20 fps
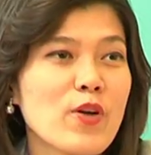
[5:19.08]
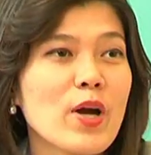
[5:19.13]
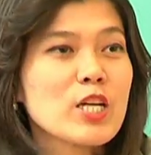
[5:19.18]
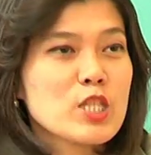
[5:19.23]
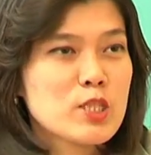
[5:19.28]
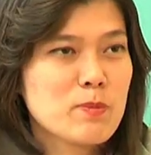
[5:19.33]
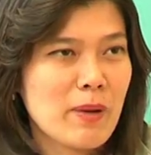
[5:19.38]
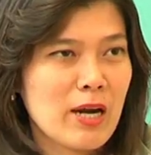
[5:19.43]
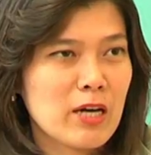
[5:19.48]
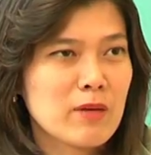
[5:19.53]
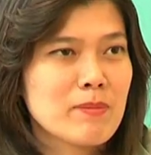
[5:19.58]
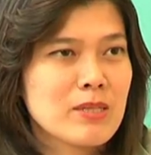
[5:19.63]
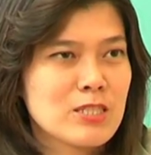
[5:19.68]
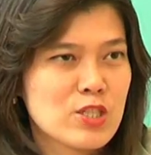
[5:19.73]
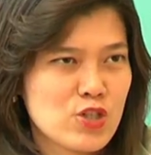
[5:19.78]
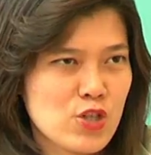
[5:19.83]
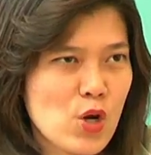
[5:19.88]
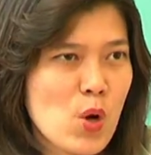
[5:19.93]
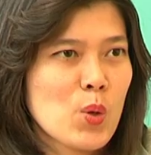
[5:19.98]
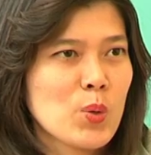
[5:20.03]
your
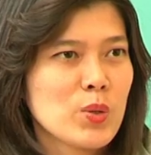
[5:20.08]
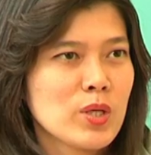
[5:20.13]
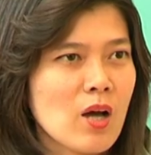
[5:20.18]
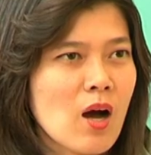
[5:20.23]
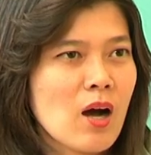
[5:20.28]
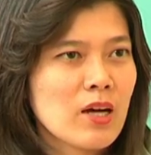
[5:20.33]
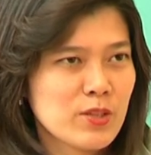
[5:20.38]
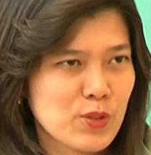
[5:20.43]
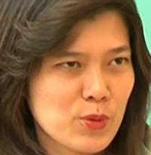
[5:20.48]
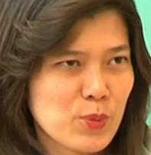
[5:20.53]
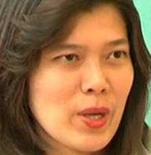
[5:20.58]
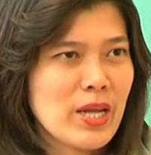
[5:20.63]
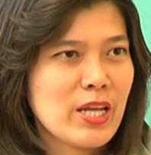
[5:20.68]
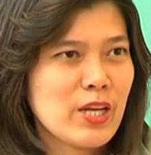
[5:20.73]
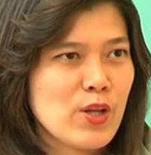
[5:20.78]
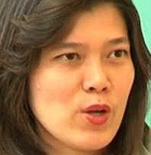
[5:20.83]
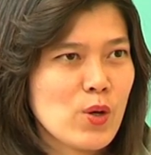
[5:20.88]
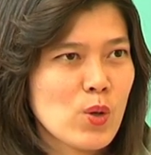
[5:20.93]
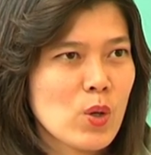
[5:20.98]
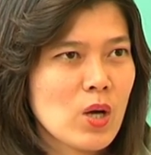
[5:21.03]
experiments shown on the
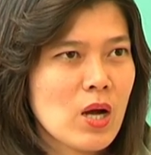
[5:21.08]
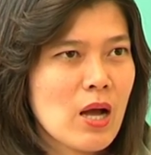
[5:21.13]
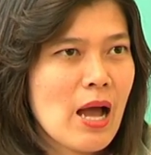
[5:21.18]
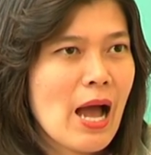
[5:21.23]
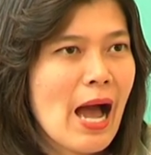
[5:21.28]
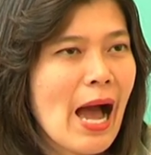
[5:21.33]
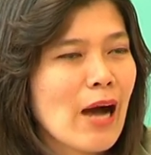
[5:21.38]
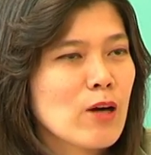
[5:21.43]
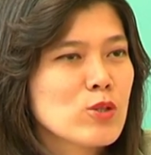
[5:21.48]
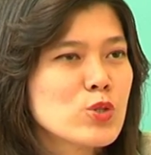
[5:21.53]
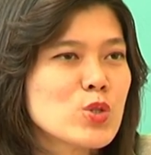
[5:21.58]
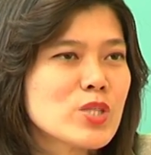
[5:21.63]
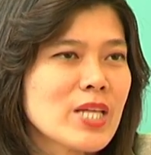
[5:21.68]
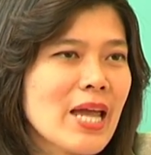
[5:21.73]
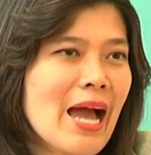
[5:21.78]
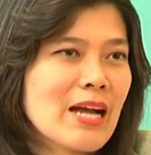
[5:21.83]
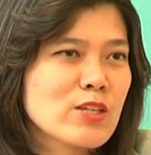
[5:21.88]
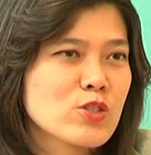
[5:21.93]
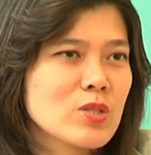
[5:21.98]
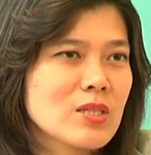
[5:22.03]
radio, mm-hmm. how do they
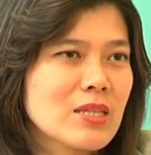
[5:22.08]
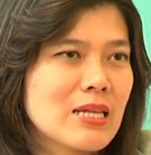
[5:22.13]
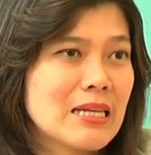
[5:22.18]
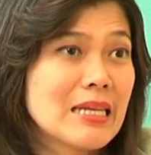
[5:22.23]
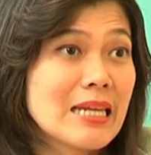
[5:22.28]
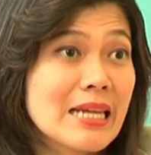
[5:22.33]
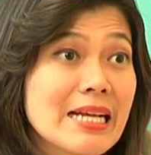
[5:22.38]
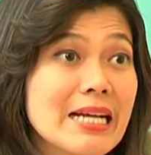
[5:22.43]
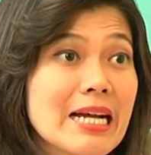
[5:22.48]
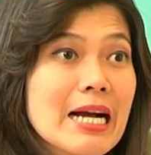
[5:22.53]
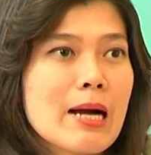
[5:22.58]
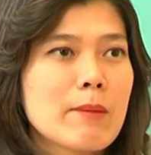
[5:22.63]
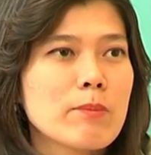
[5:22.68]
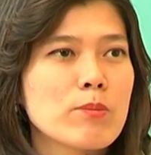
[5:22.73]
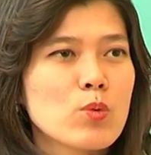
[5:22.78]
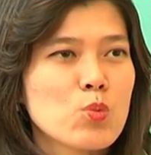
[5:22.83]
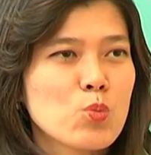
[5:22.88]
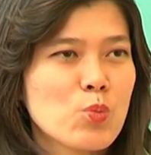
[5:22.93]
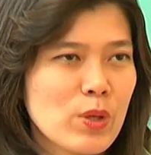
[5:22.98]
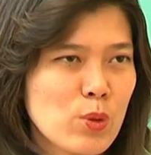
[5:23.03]
actually link up
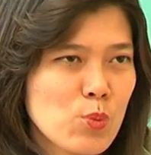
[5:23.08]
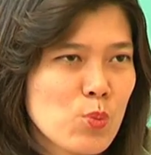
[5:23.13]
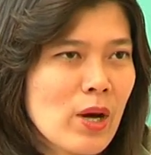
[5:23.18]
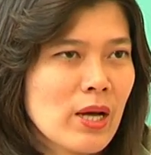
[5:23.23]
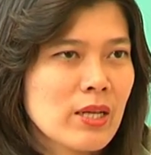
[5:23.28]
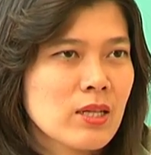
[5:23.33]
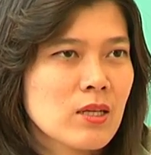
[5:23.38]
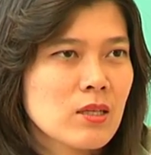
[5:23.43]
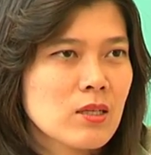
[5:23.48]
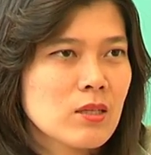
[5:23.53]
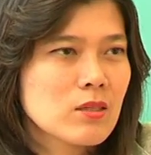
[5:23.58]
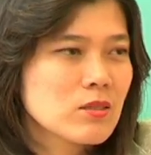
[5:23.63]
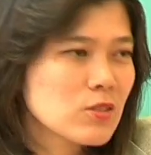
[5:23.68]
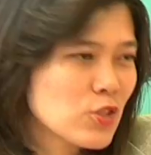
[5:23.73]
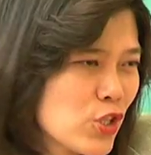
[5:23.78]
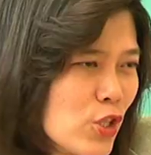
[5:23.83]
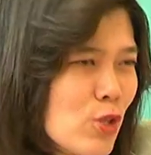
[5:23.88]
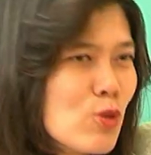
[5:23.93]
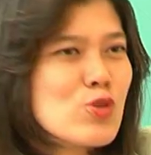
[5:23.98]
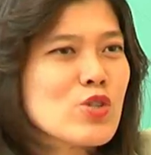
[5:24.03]
with what
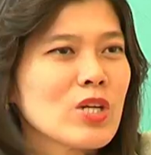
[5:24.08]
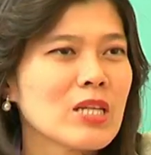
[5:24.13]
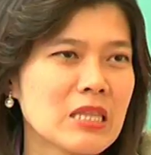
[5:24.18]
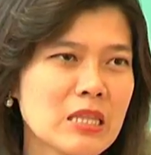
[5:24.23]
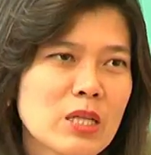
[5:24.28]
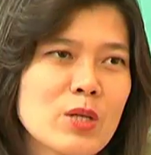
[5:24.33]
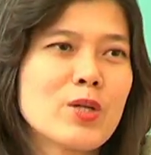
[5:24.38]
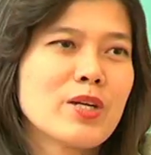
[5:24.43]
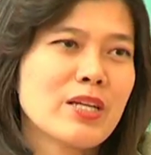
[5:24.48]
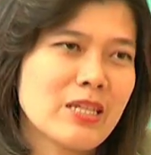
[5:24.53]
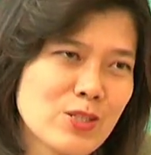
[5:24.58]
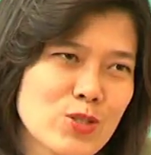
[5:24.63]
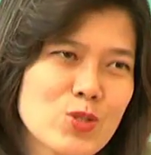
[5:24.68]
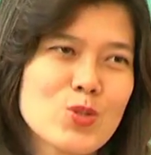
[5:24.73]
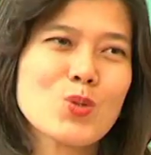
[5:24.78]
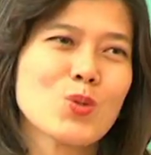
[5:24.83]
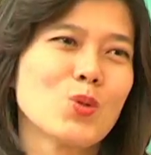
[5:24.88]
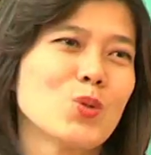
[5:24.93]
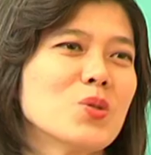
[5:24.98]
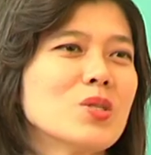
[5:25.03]
children learn in
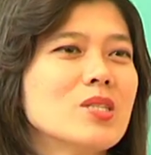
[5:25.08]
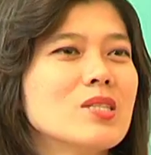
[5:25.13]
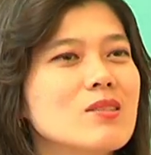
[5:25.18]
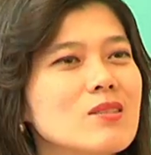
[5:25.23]
school?